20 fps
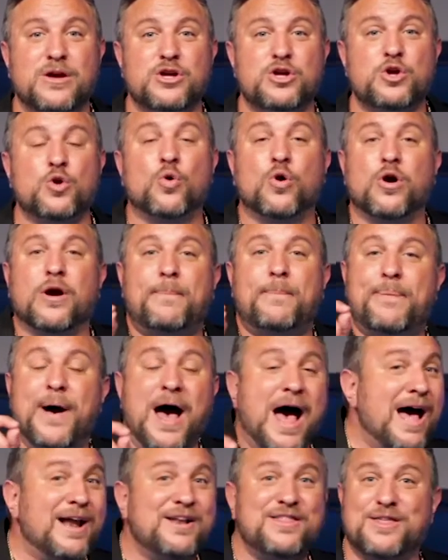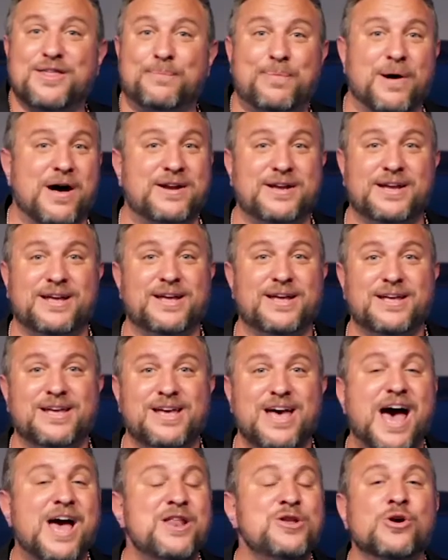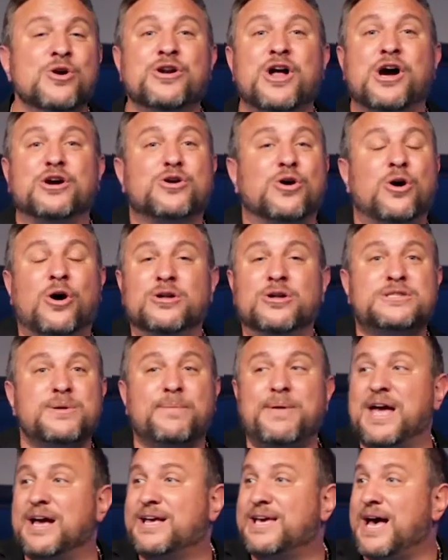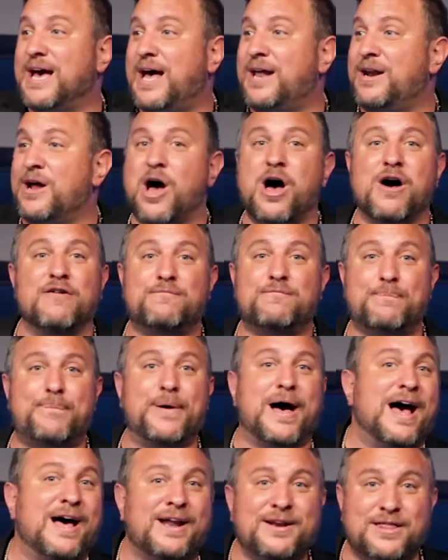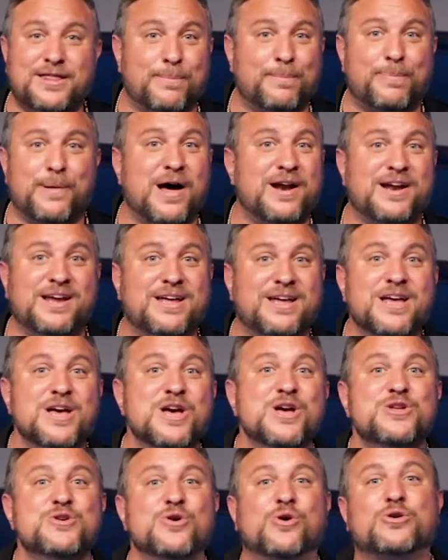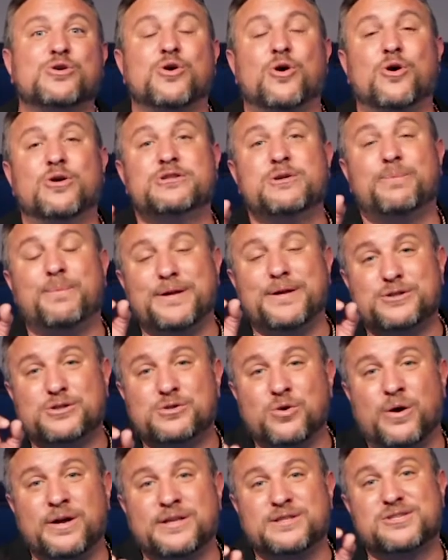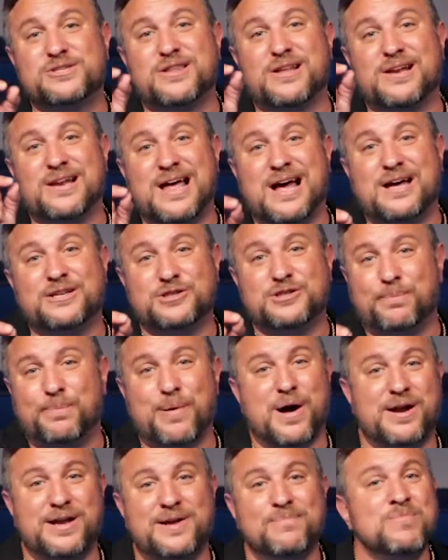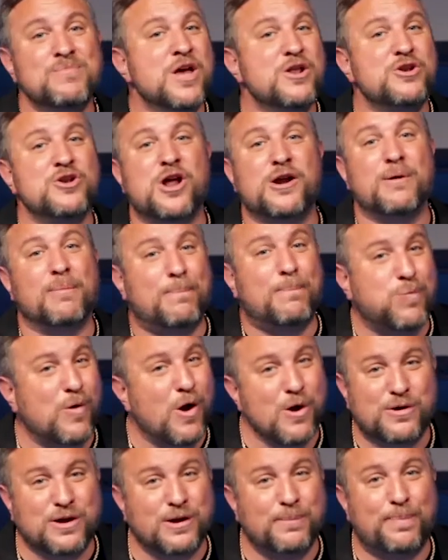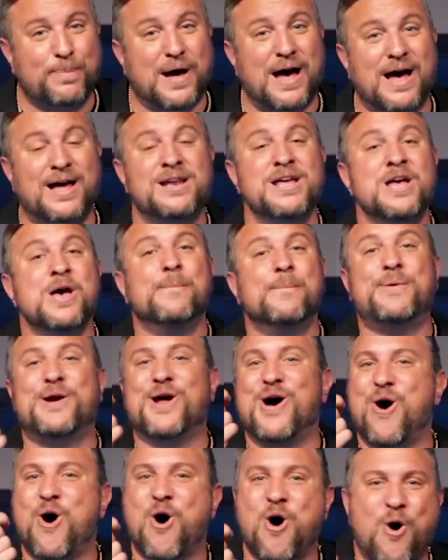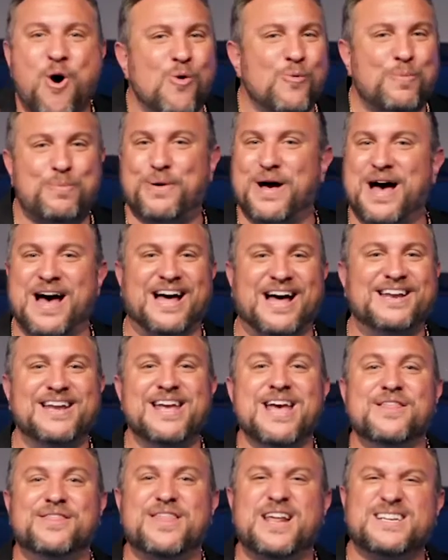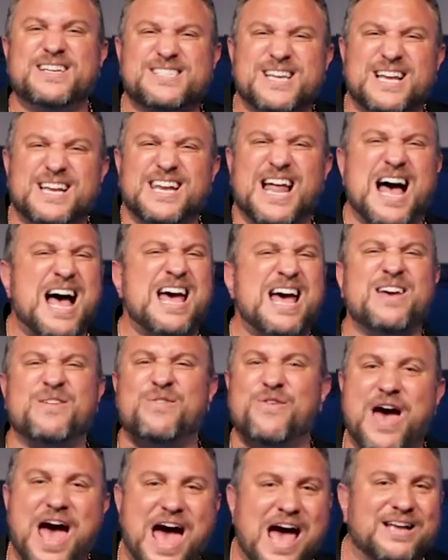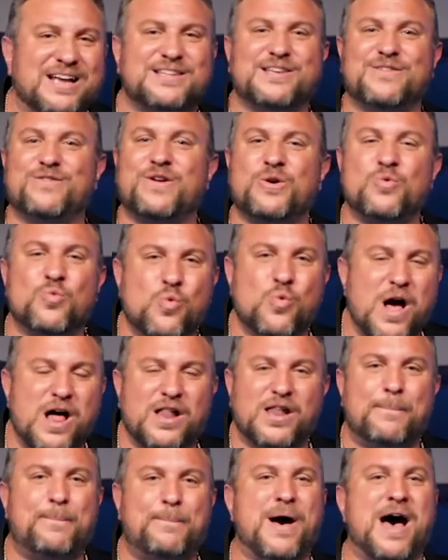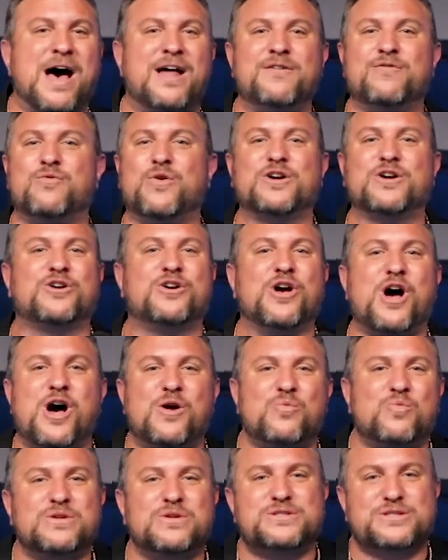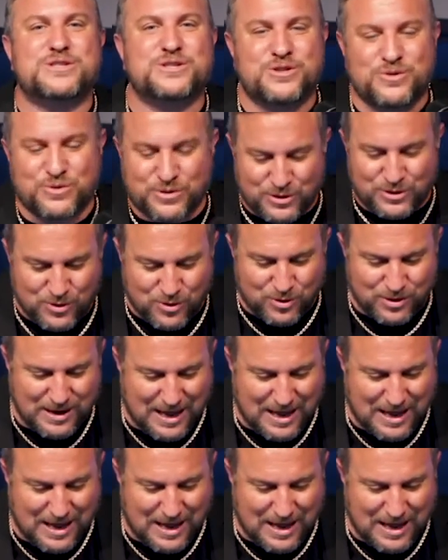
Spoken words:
You are a part of the body, and you're not called to be a cut-off part of the body. You're called to be joined to the larger body. Not a broken part, but a whole part that is alive, active, and well, a part of what God wants to do in your